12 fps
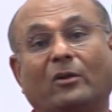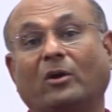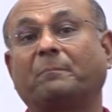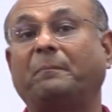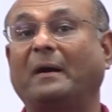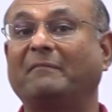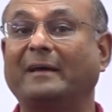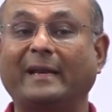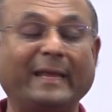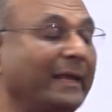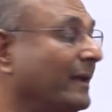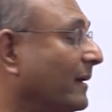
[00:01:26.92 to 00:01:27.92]
or
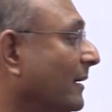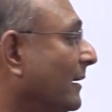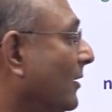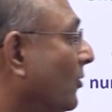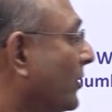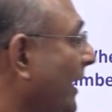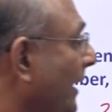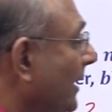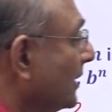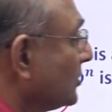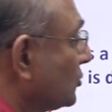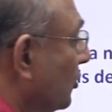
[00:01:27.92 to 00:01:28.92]
powering. Okay,
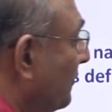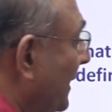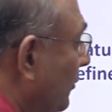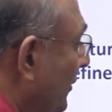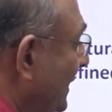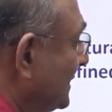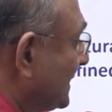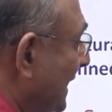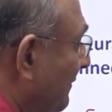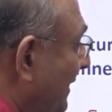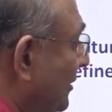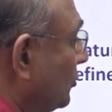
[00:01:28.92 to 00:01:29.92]
so we are doing
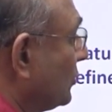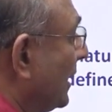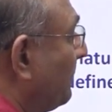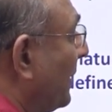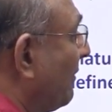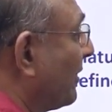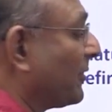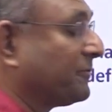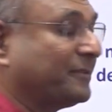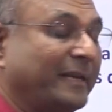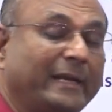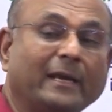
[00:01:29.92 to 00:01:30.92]
7 to the power
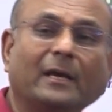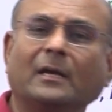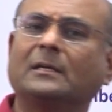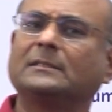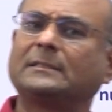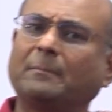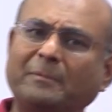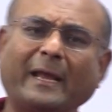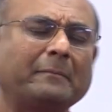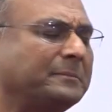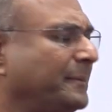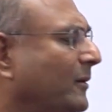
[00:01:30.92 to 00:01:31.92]
of 3.
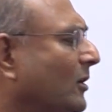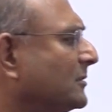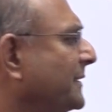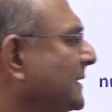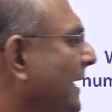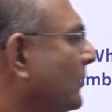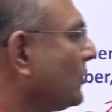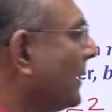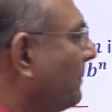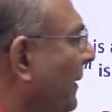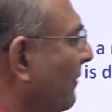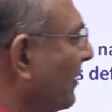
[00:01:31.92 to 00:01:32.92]
Sometimes because we say to the
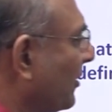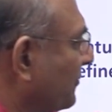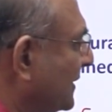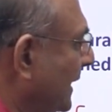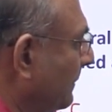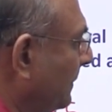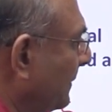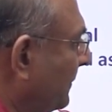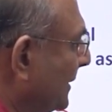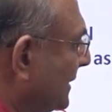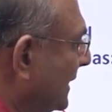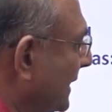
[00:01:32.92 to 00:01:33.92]
power of 3,
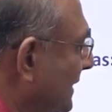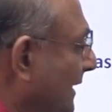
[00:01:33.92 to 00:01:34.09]
people think